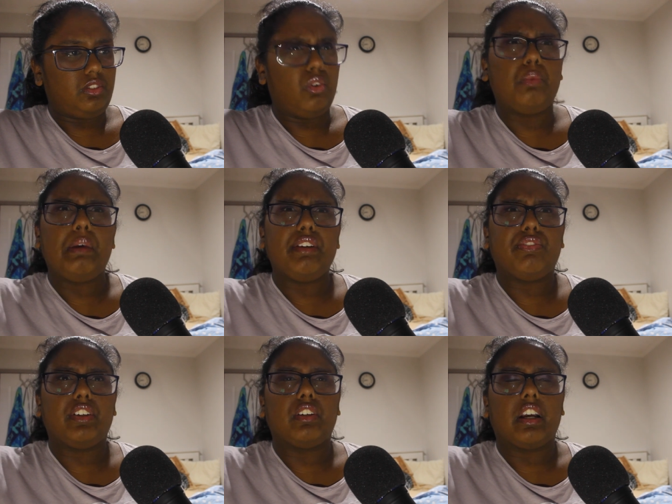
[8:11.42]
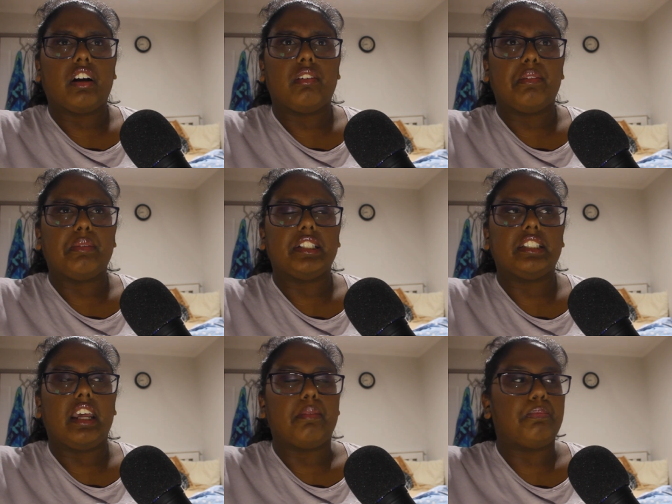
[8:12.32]
or Mayfield, I can't remember his
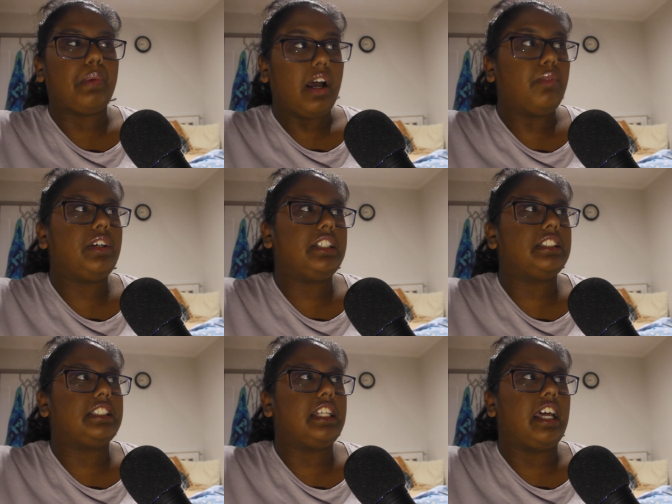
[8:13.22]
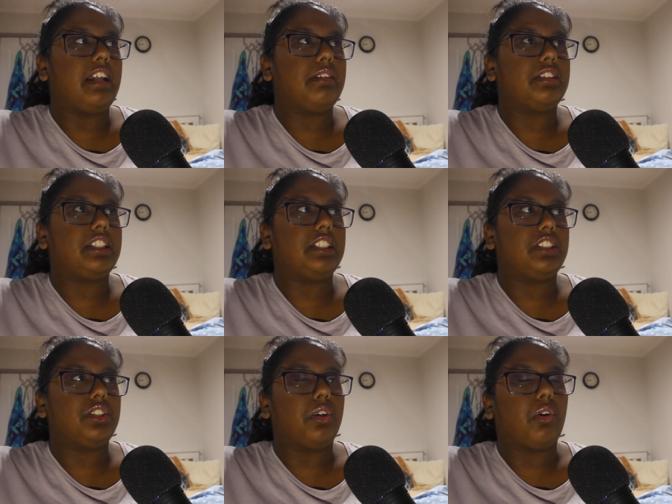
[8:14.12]
name, but we did see that in
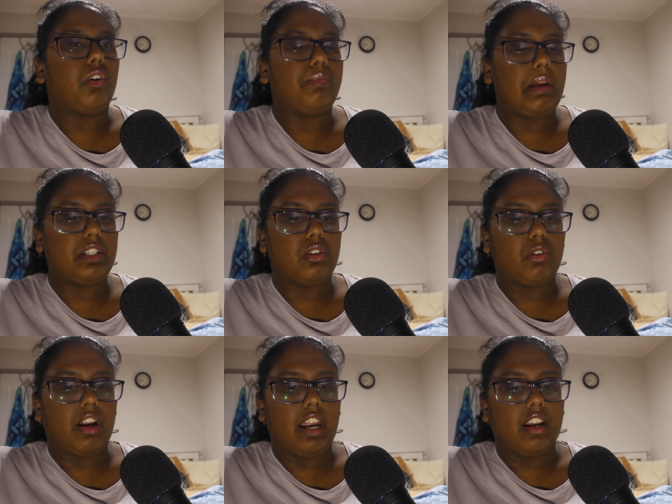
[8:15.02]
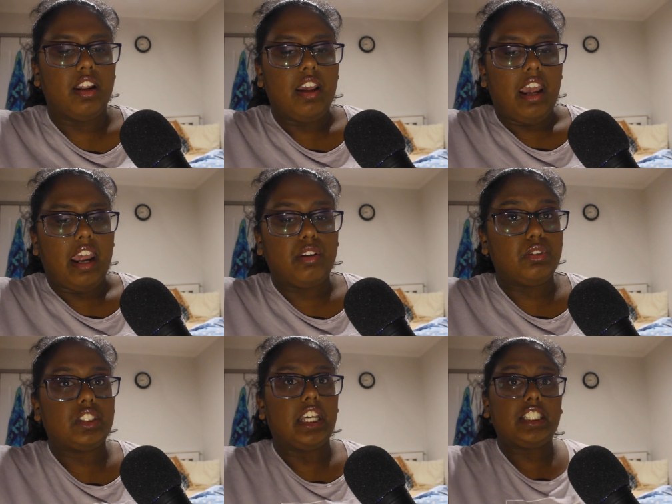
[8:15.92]
Season 2 of Mandalorian, and
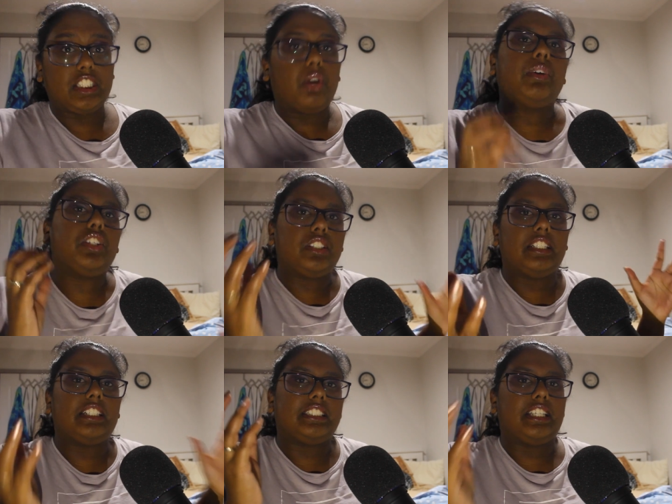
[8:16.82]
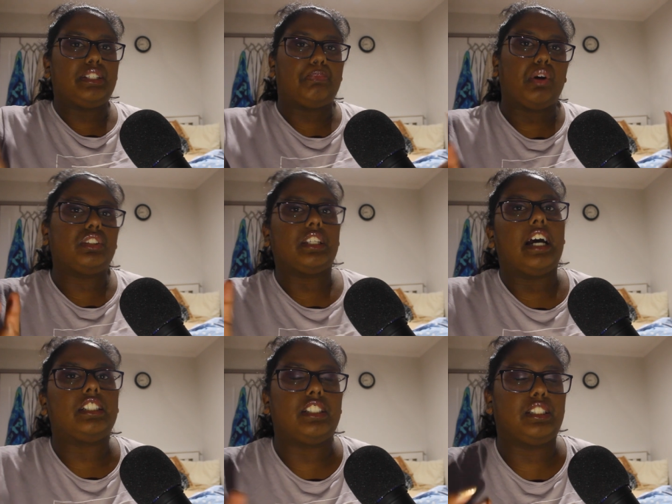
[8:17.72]
it's so interesting to see both
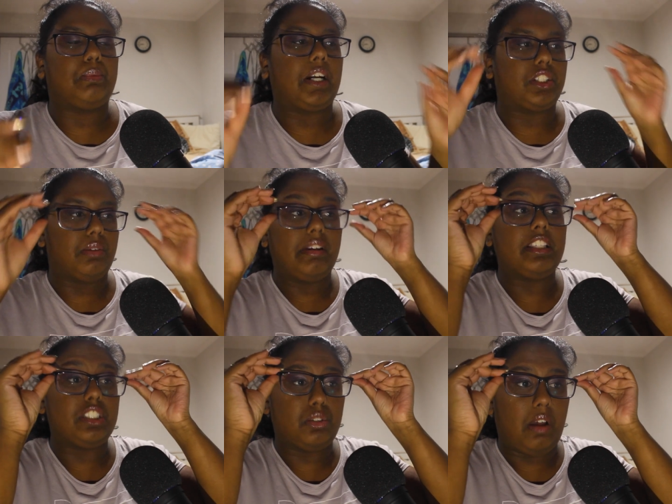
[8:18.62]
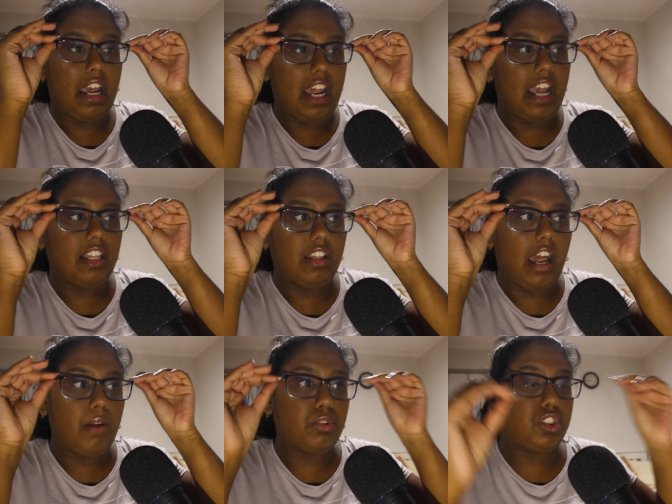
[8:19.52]
sides of the spectrum, and this is why
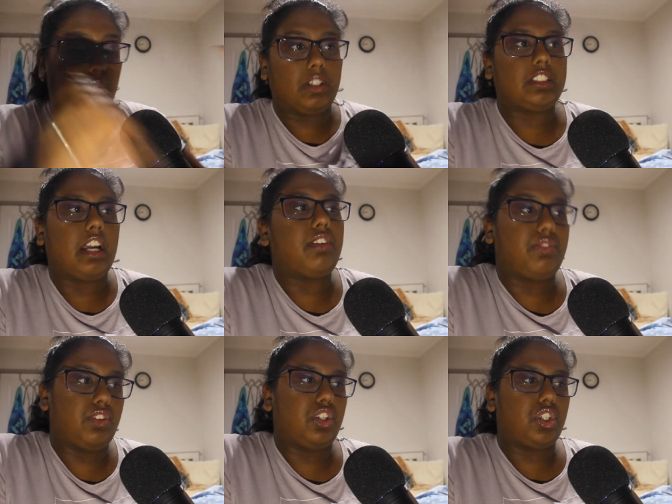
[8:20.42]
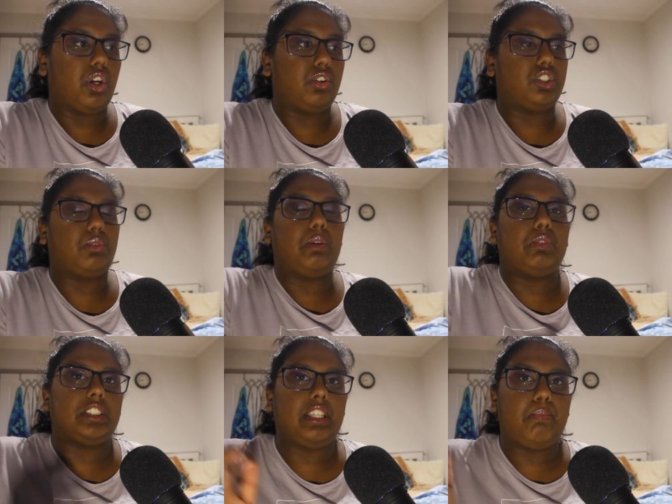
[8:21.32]
I was so excited for this show, so we
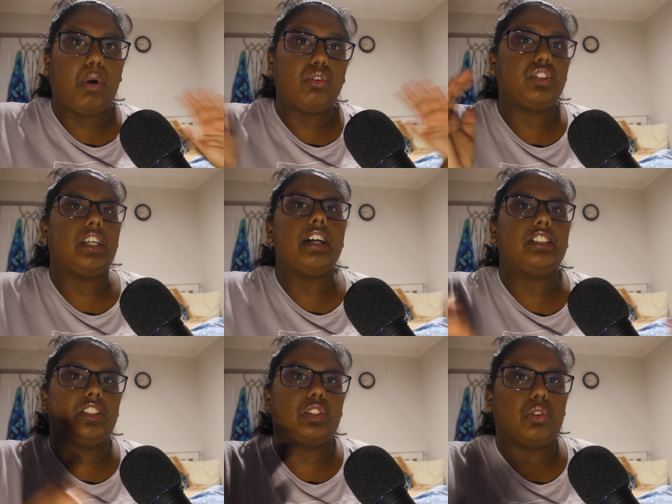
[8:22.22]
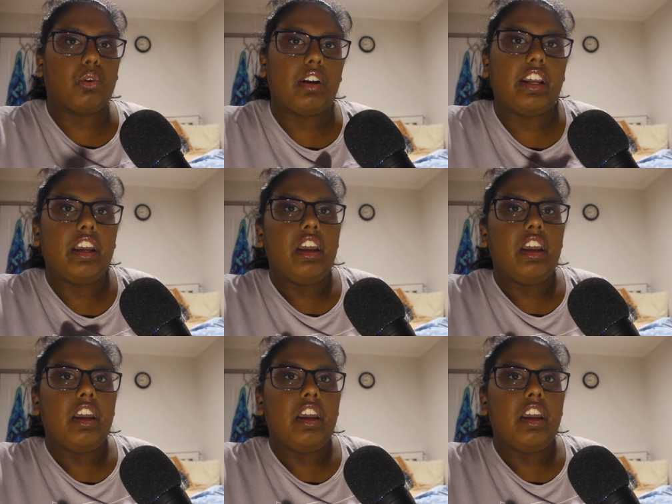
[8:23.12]
would see both sides of the story,